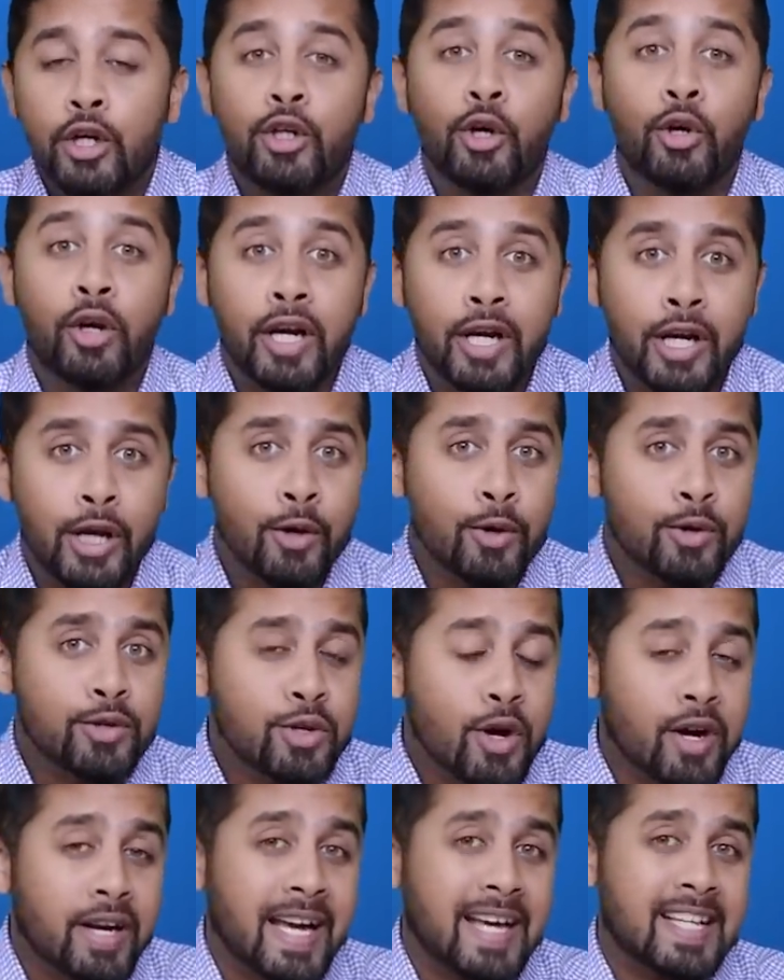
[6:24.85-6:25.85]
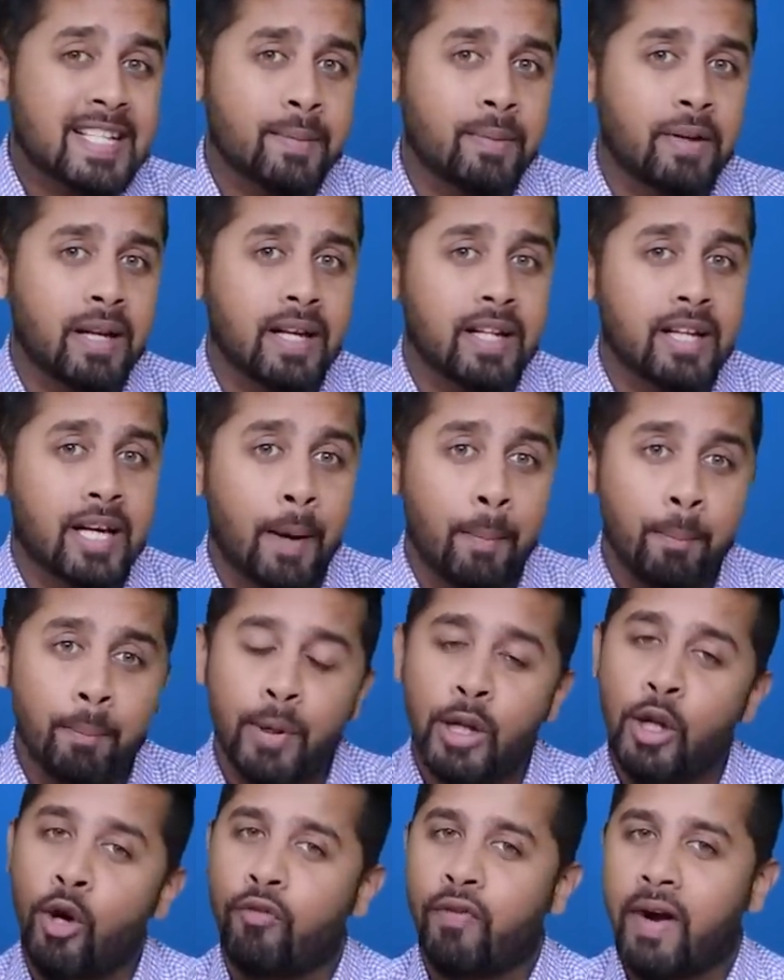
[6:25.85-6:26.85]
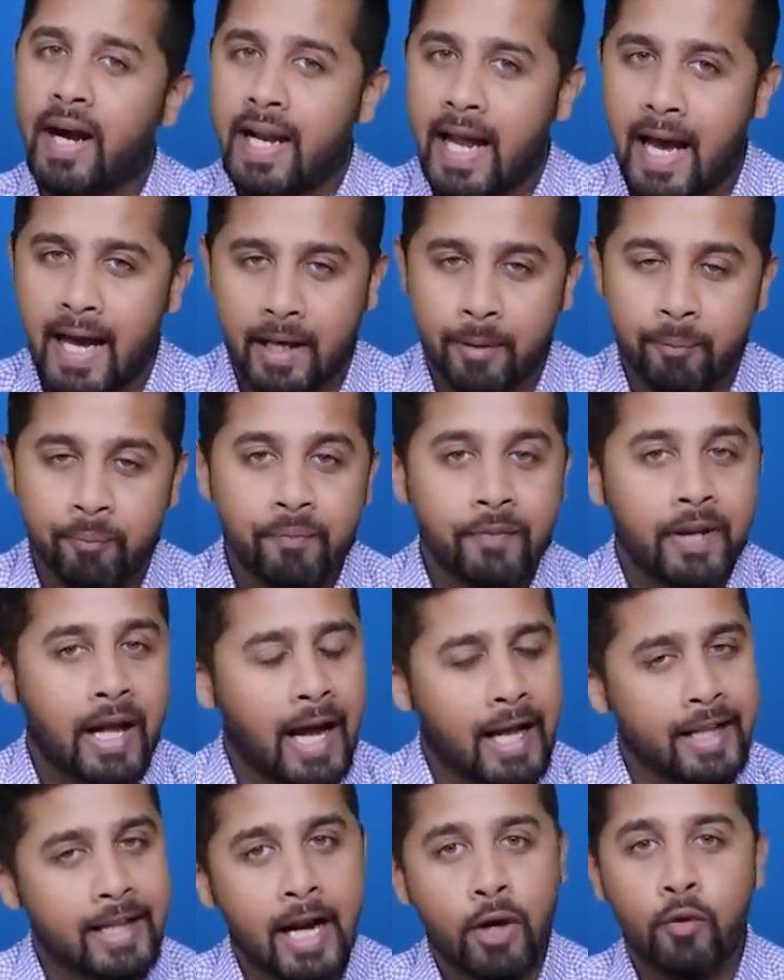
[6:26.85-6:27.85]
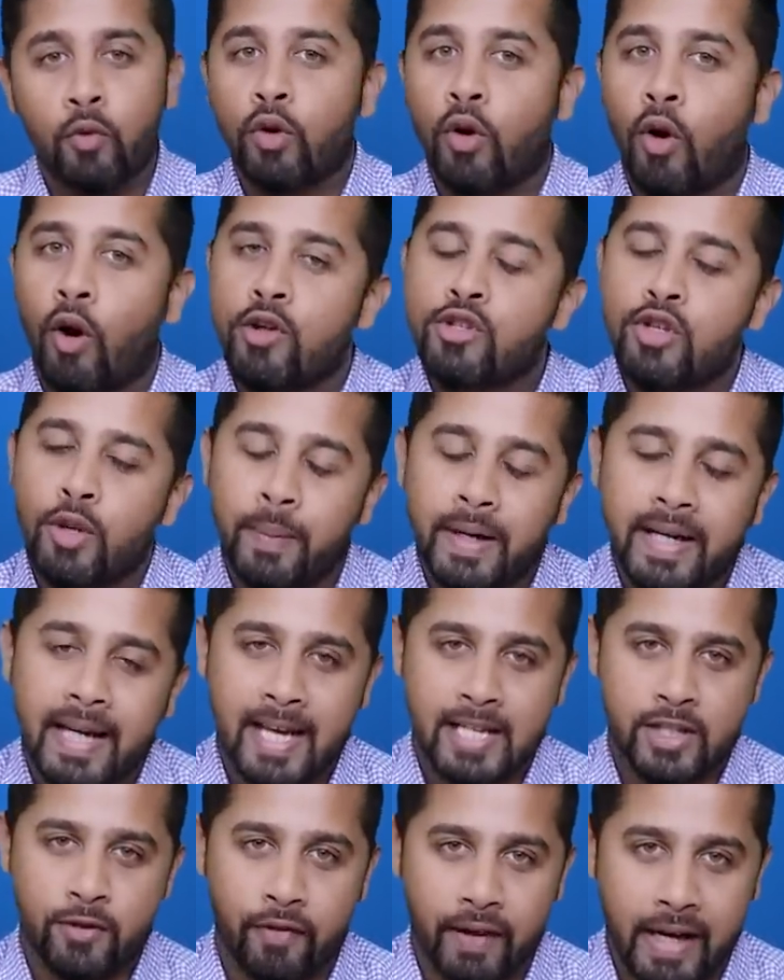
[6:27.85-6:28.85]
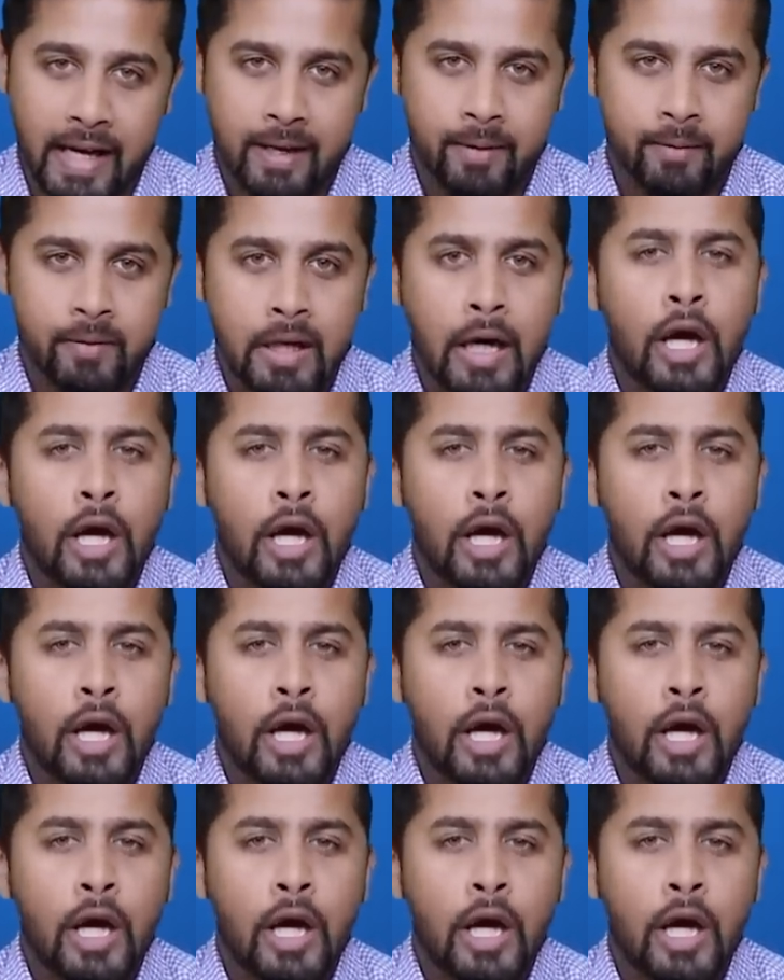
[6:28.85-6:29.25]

to reduce your taxable income below 5 lakh. And that would also be tax-free.